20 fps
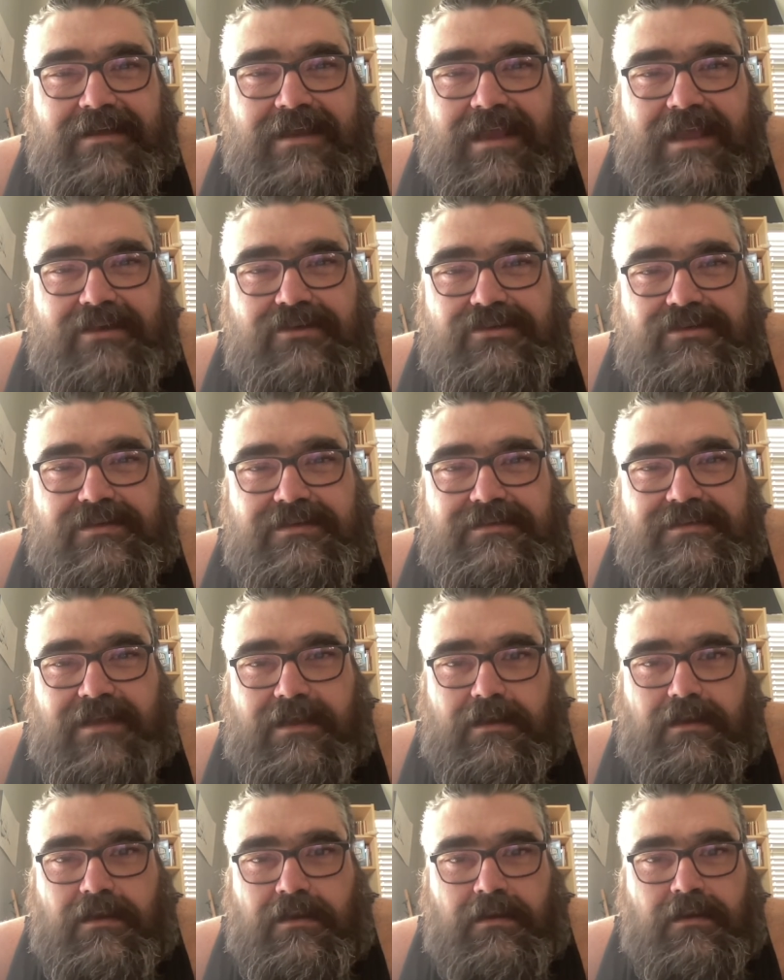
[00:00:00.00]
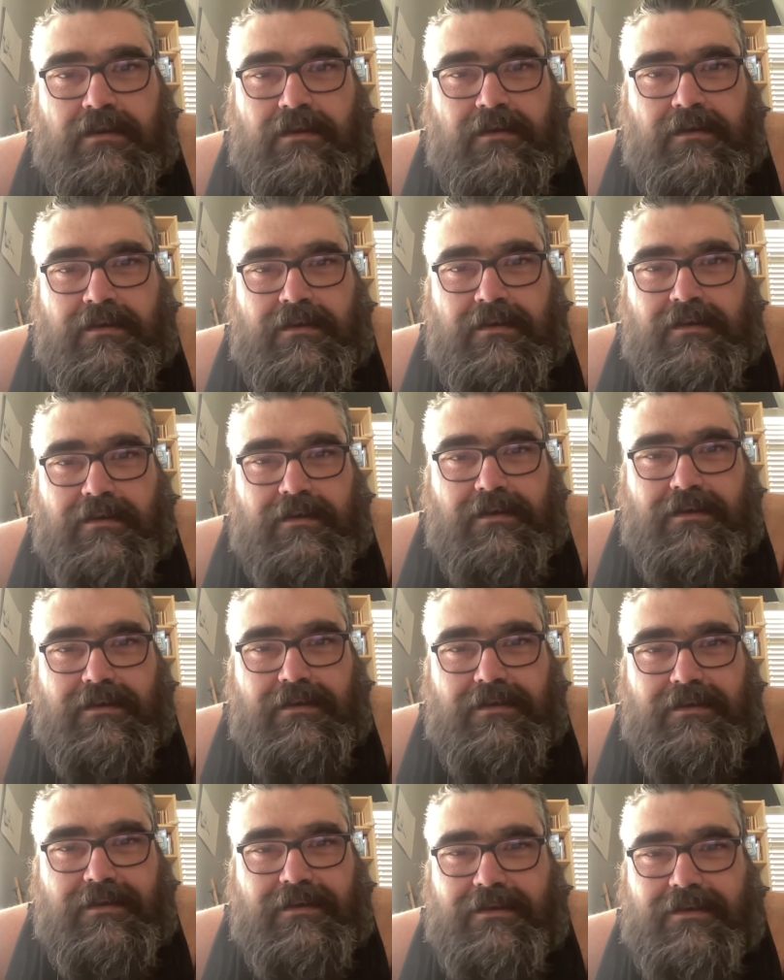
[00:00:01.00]
And she's like,
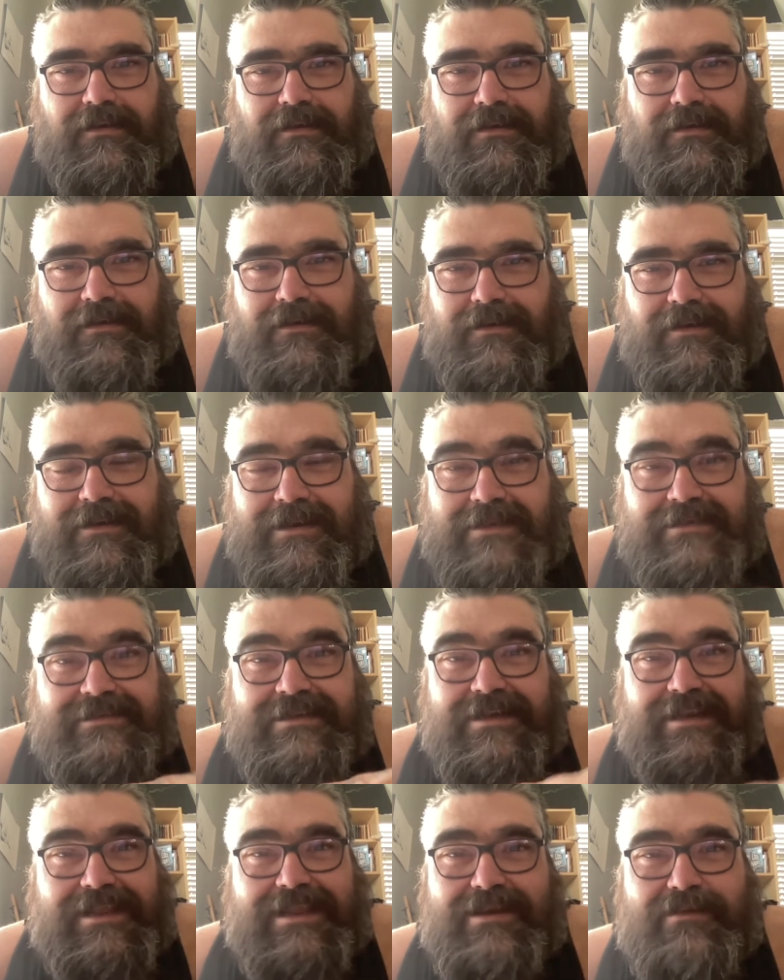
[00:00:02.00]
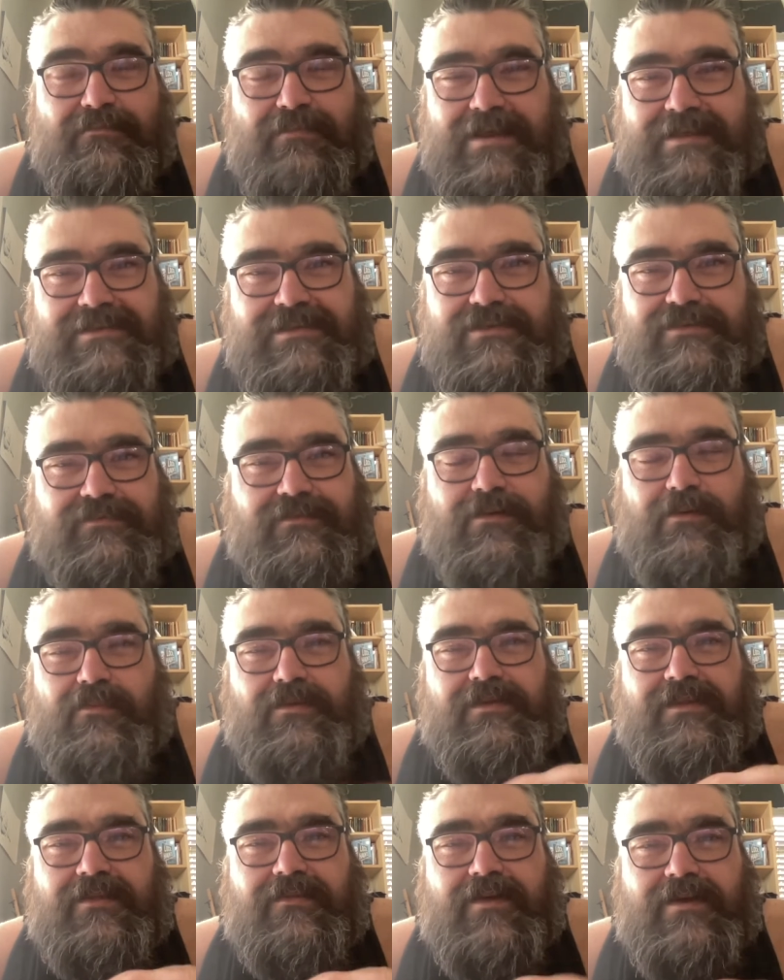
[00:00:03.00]
and I didn't get a message for a
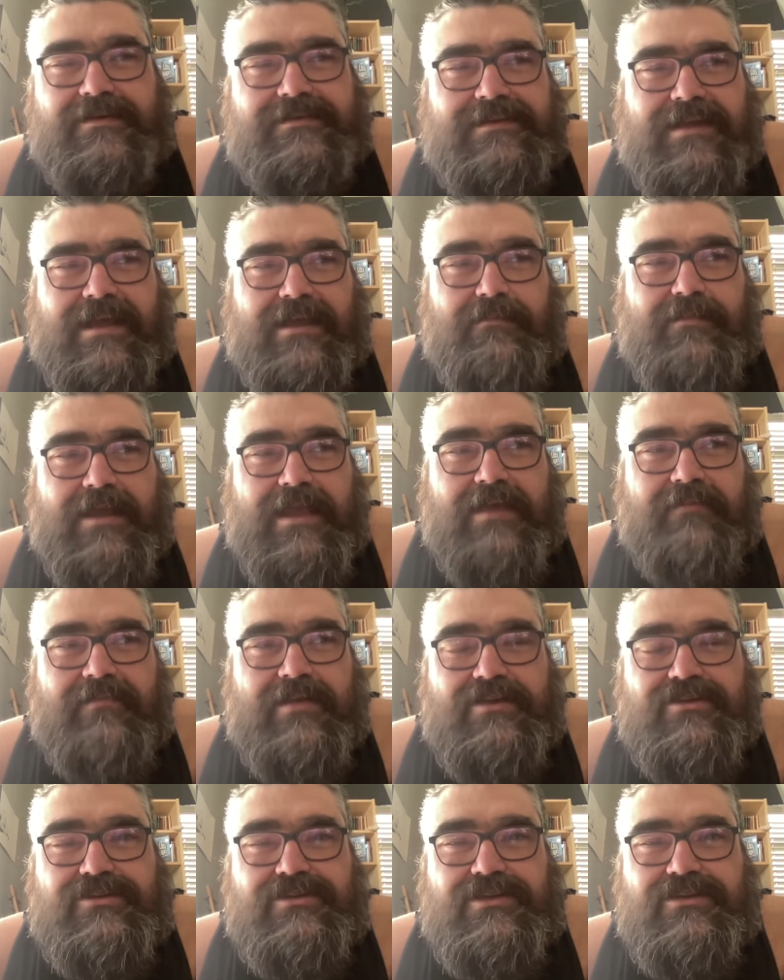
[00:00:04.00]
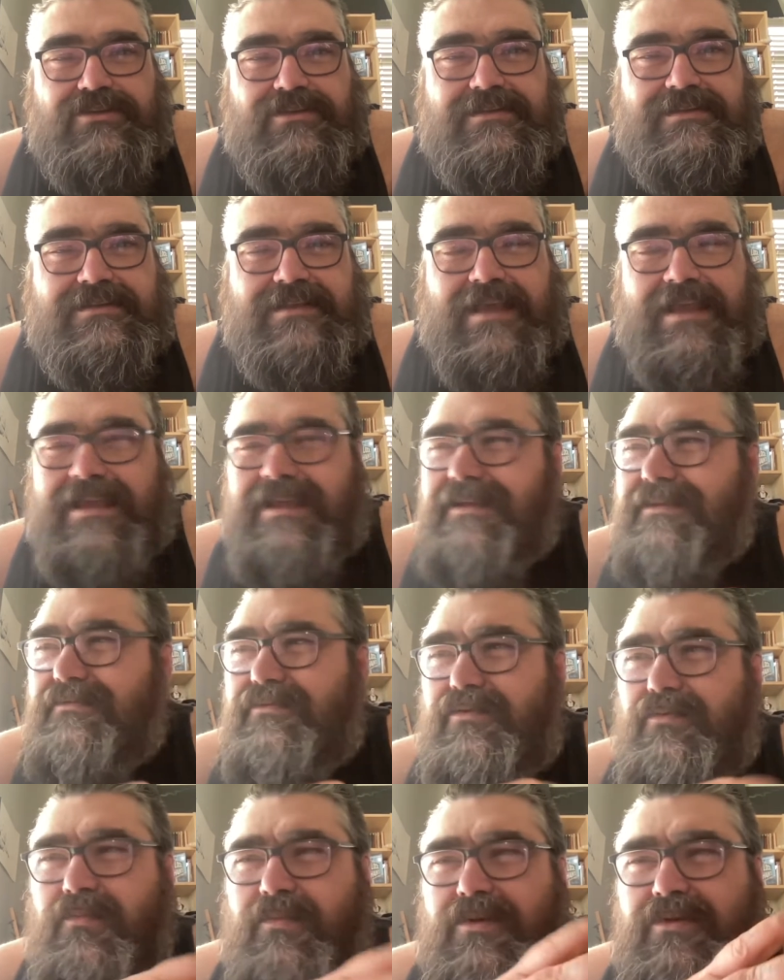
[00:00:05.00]
really long time. And then she just like
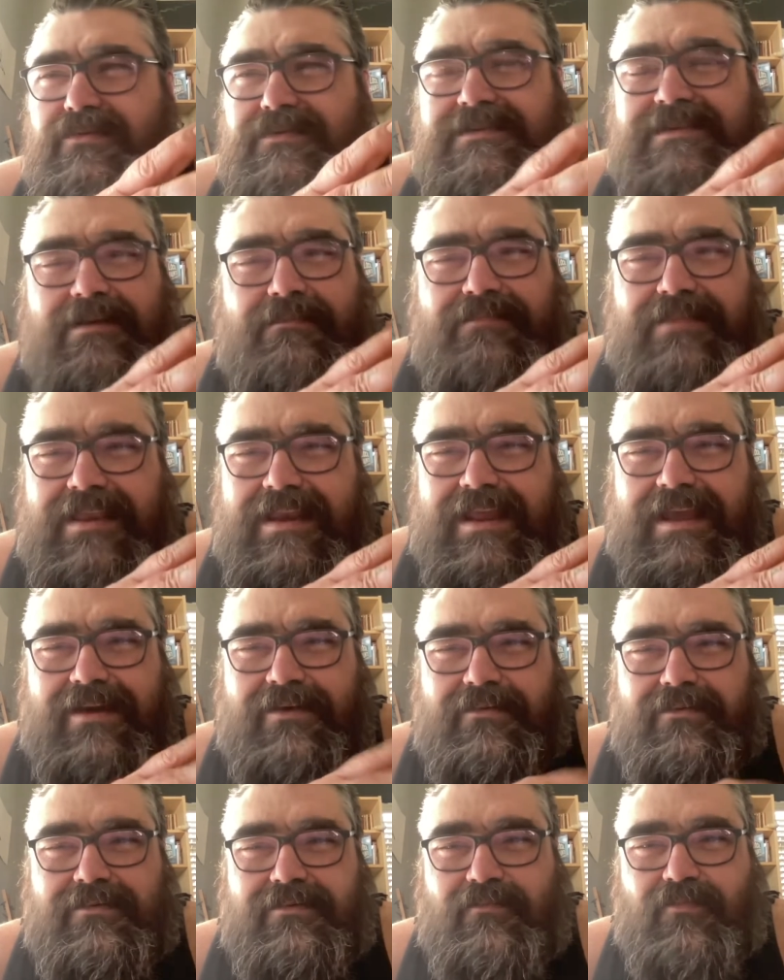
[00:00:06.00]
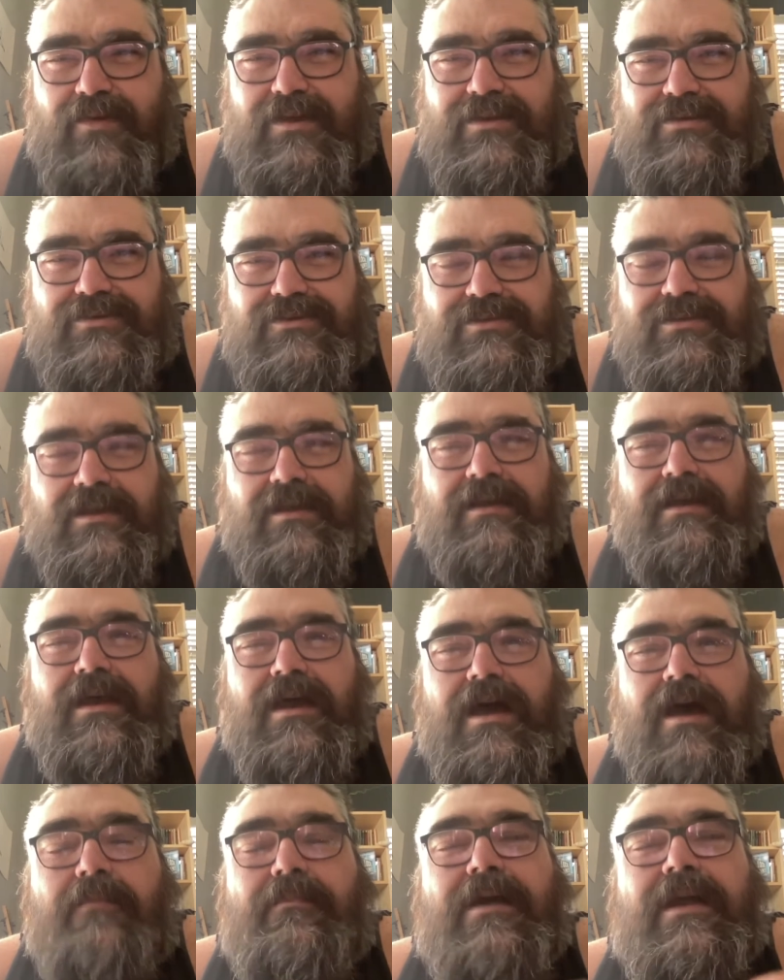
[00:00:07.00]
threw something out, which
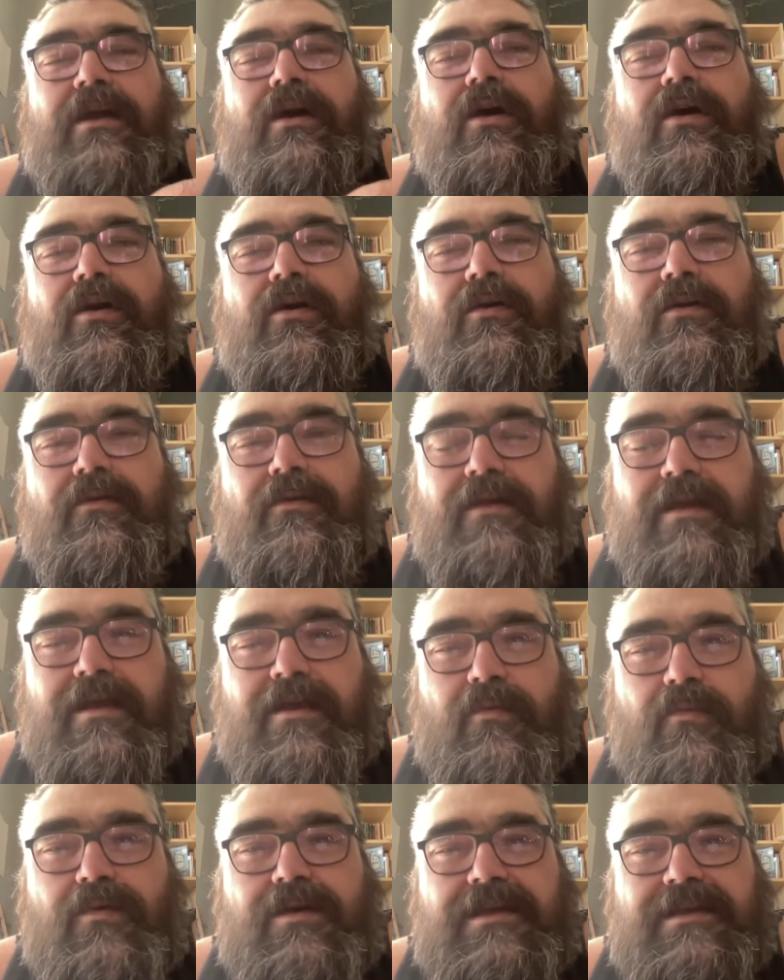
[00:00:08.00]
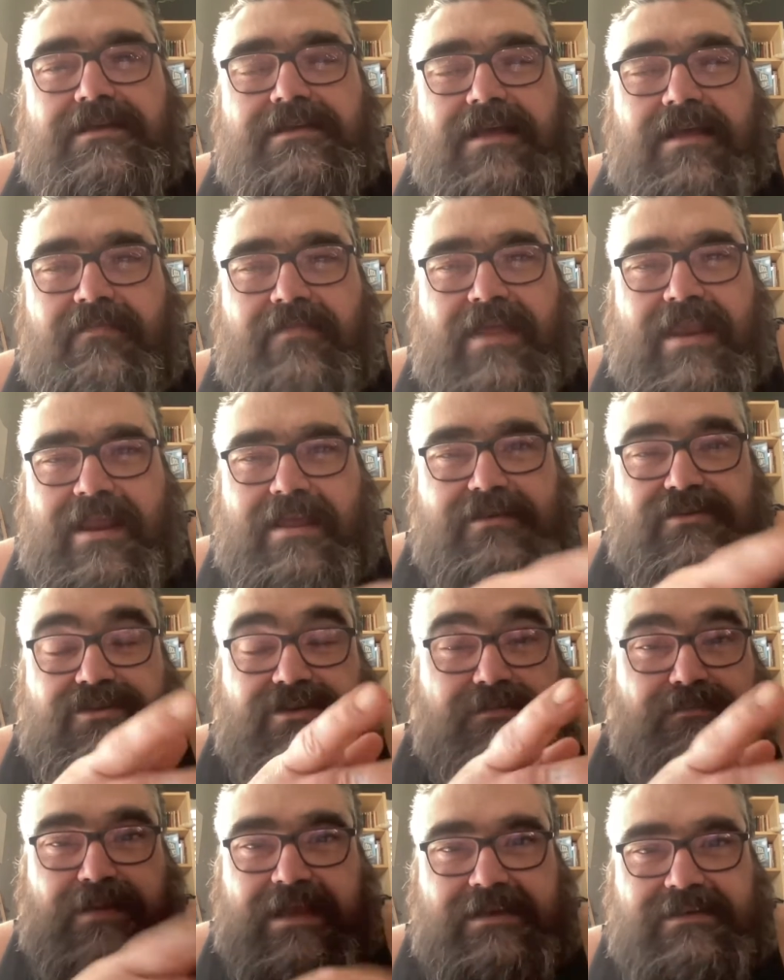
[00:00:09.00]
I'm like, oh, and then I
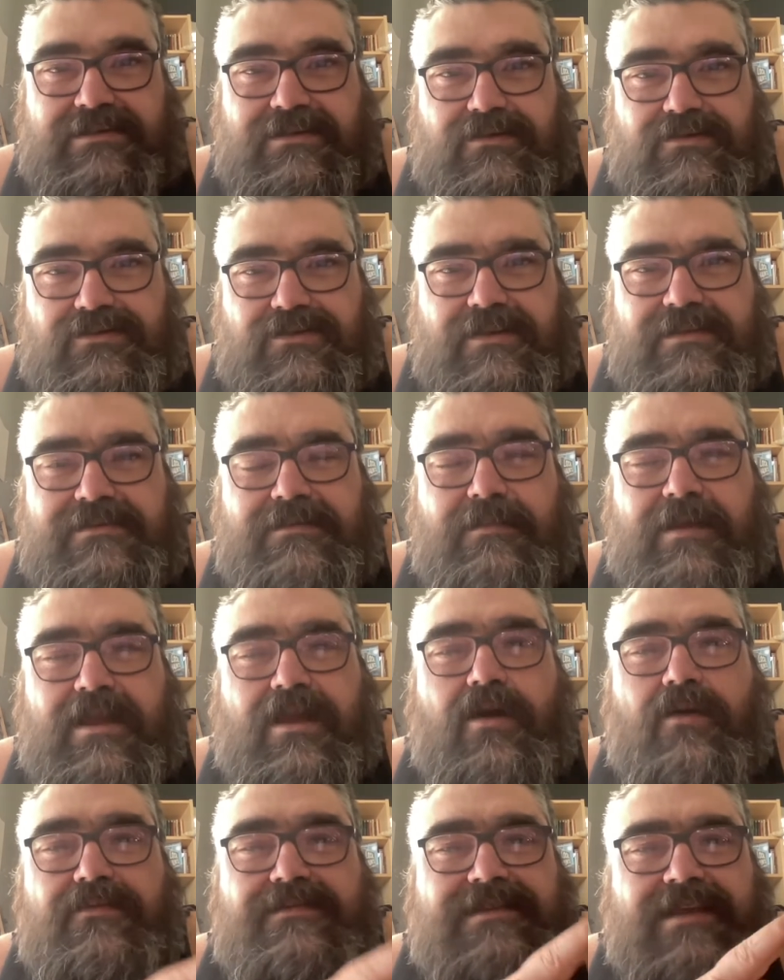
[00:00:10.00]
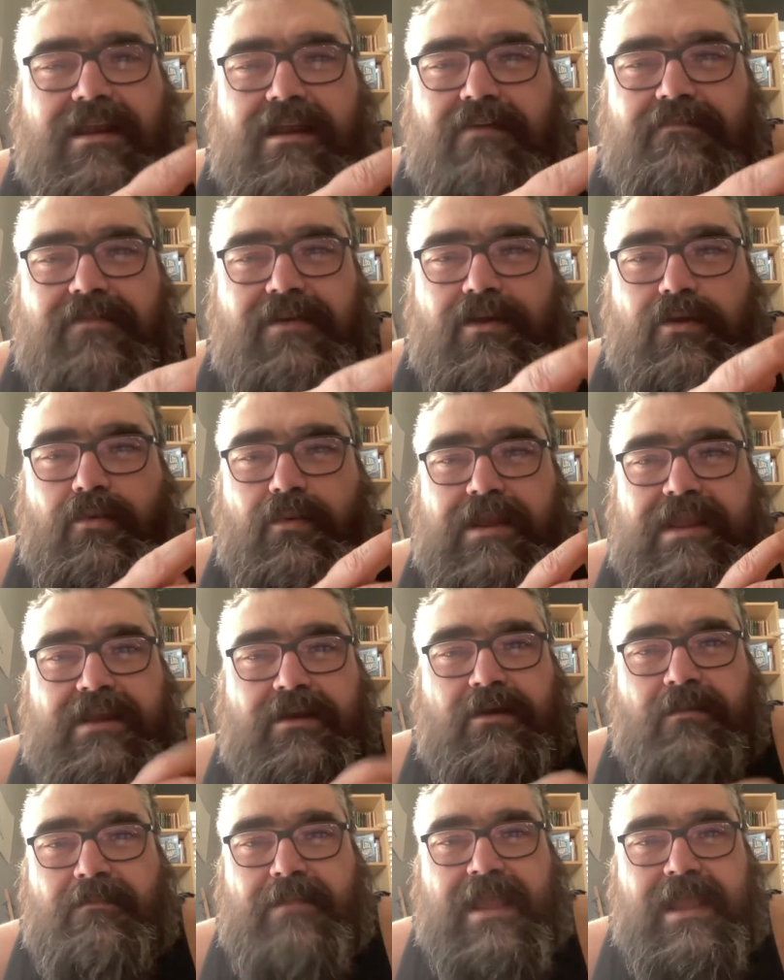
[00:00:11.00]
just picked two streets. I'm like, oh, was that off of Green
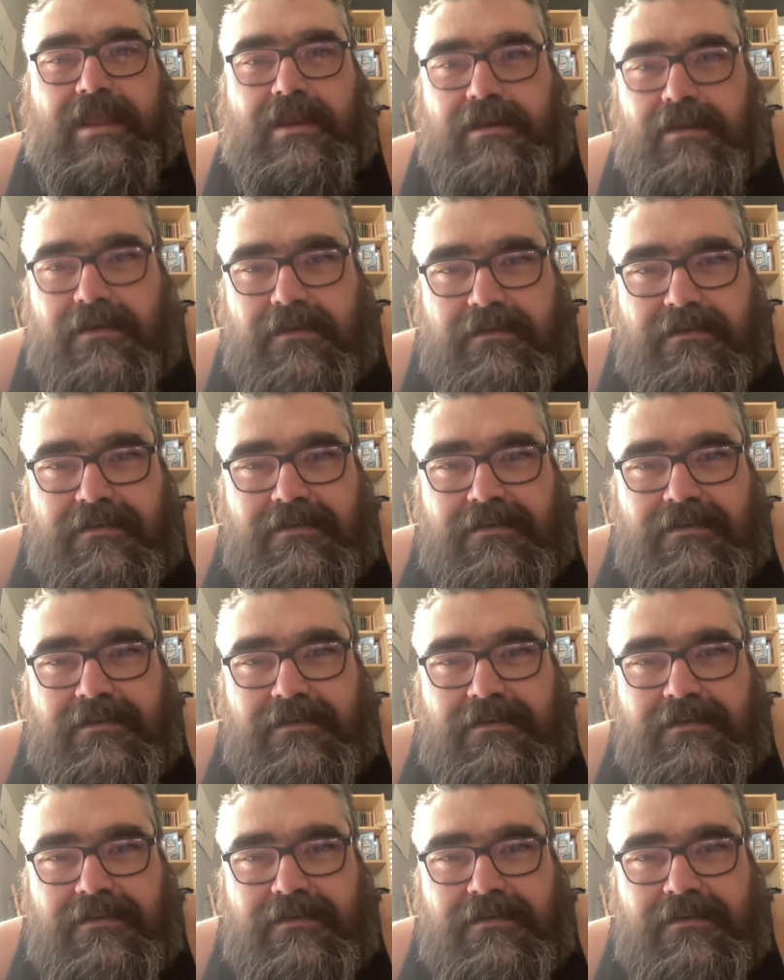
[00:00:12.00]
or Main?